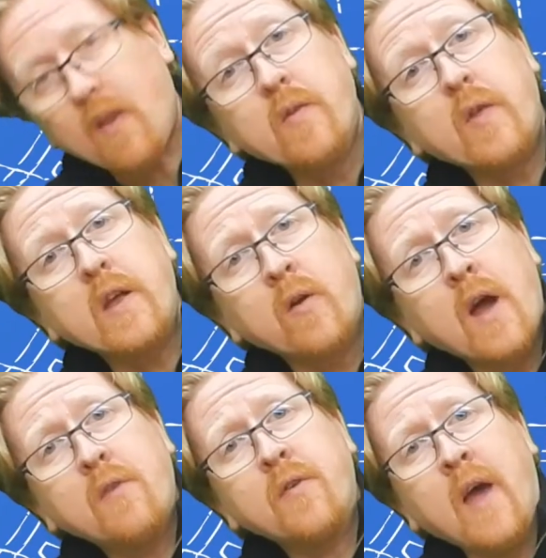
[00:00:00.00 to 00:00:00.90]
is that your
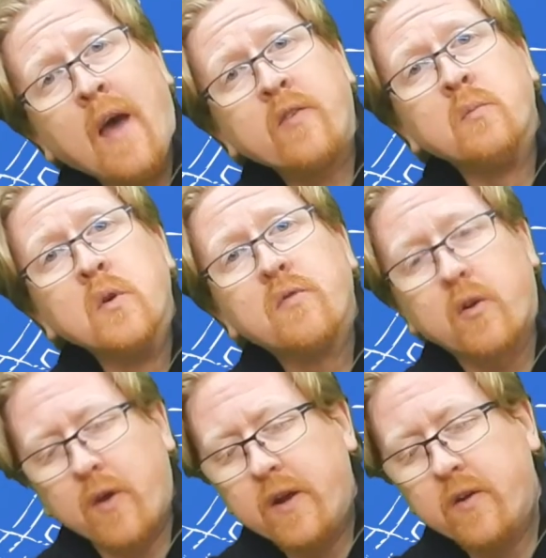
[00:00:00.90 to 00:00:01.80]
effort has to move a
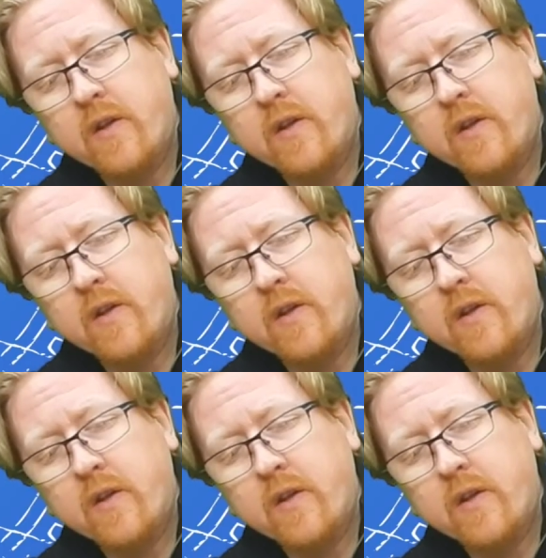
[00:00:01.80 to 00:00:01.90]
greater